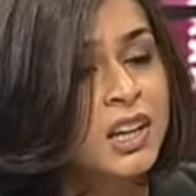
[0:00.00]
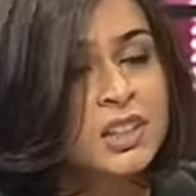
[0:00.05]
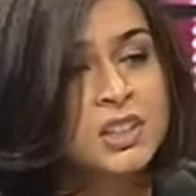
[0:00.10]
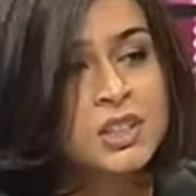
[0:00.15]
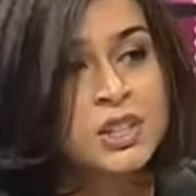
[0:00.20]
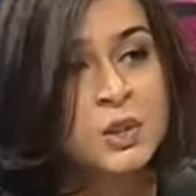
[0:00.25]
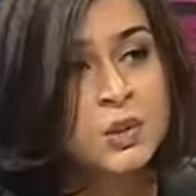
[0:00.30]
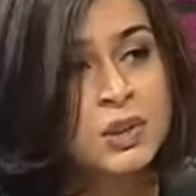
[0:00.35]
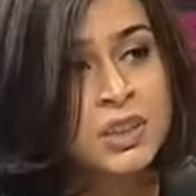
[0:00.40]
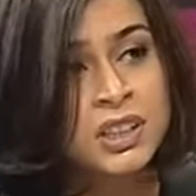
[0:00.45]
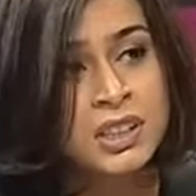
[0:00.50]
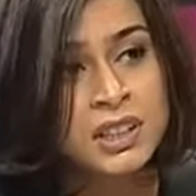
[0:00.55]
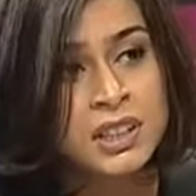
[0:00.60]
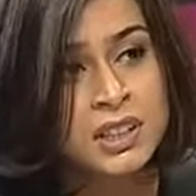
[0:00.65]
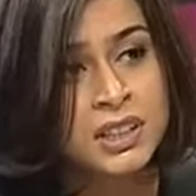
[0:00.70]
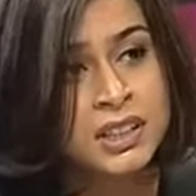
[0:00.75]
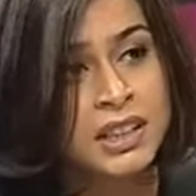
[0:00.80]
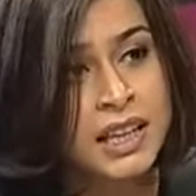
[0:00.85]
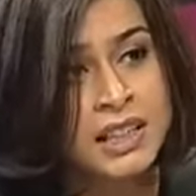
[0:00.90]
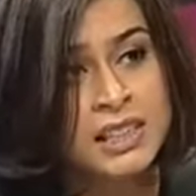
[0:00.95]
Do you think
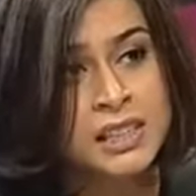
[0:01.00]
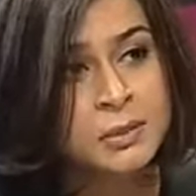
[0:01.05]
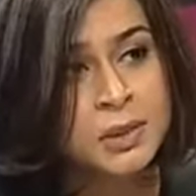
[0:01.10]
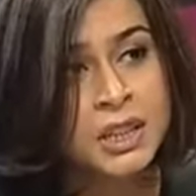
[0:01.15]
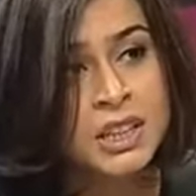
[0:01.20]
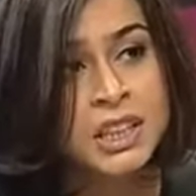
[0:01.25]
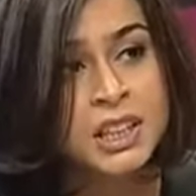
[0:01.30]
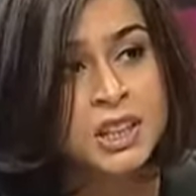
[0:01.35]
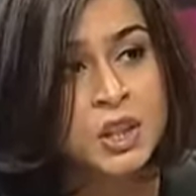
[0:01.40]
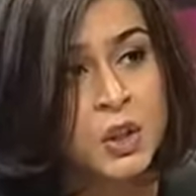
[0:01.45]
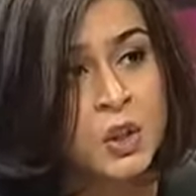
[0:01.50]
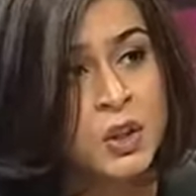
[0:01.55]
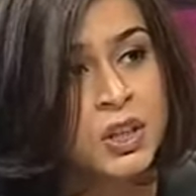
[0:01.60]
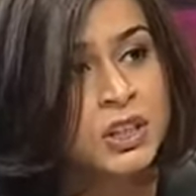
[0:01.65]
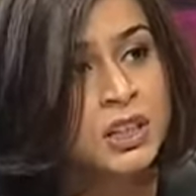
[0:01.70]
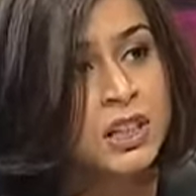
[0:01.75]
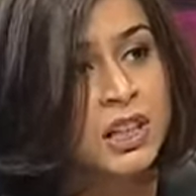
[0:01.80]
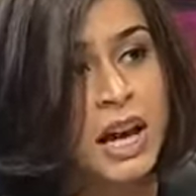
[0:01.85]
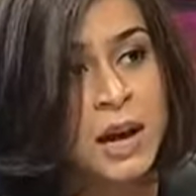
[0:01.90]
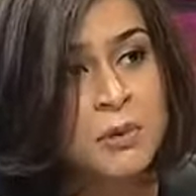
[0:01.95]
that that's something that could
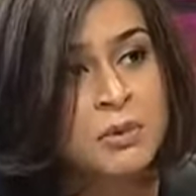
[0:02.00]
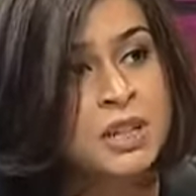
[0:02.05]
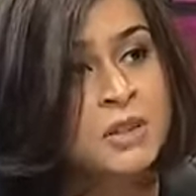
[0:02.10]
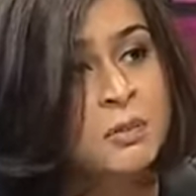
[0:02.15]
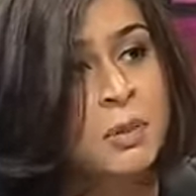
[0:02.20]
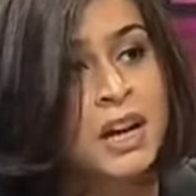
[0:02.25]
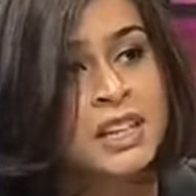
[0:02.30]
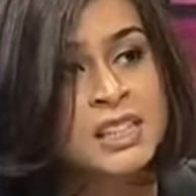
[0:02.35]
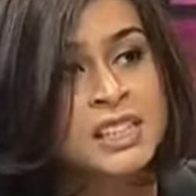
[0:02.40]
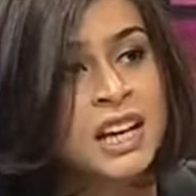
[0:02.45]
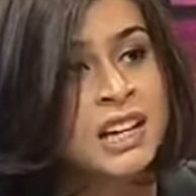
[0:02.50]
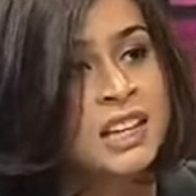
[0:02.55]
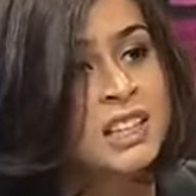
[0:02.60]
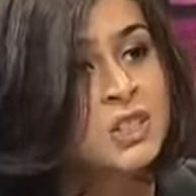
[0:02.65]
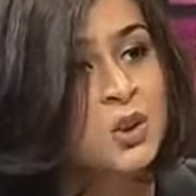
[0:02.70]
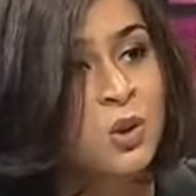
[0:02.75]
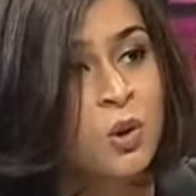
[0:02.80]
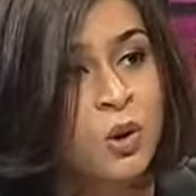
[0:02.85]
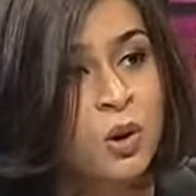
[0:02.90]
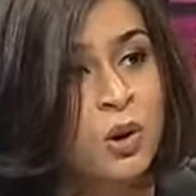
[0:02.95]
happen in Pakistan at
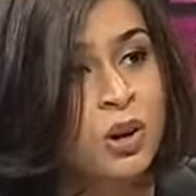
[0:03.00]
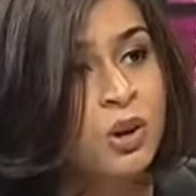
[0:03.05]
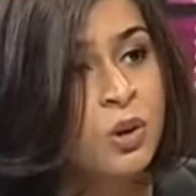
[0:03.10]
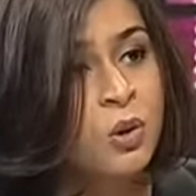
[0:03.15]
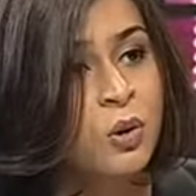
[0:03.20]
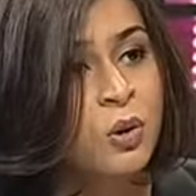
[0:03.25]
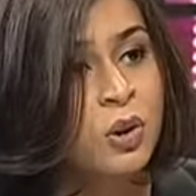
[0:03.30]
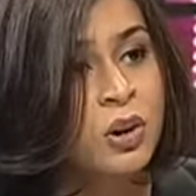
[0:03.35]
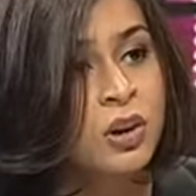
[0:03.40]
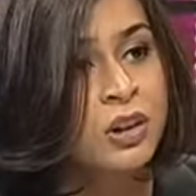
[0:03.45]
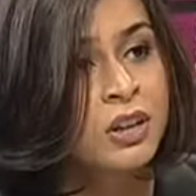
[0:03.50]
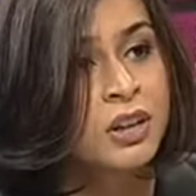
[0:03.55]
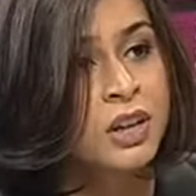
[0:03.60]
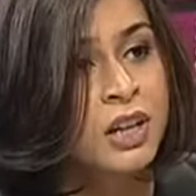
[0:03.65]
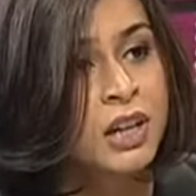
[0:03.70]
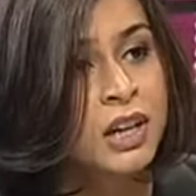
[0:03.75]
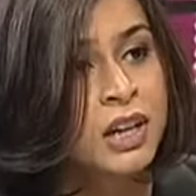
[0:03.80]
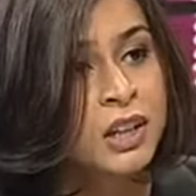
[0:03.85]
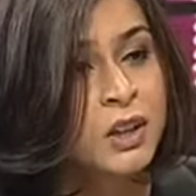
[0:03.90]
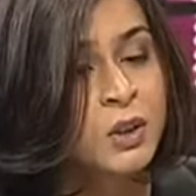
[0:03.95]
all, or,
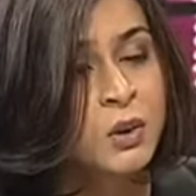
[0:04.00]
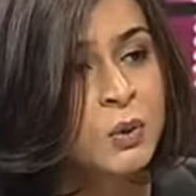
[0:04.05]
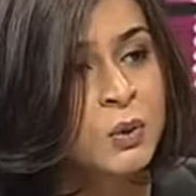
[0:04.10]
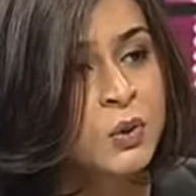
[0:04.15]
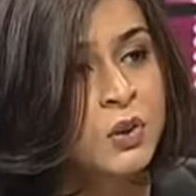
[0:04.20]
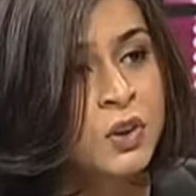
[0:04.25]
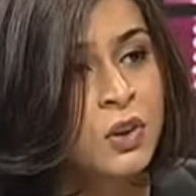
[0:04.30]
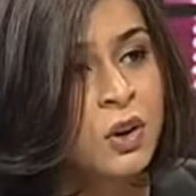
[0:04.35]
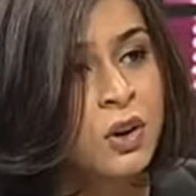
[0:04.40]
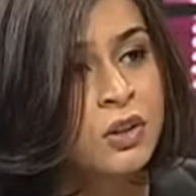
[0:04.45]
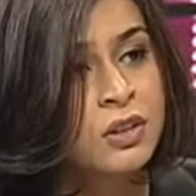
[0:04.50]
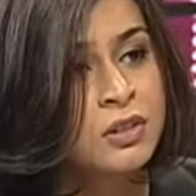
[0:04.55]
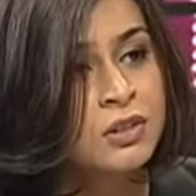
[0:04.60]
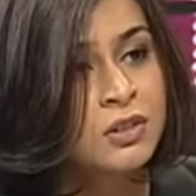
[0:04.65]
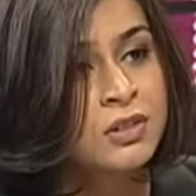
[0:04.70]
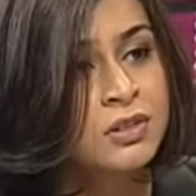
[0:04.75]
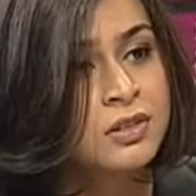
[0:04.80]
you know, not?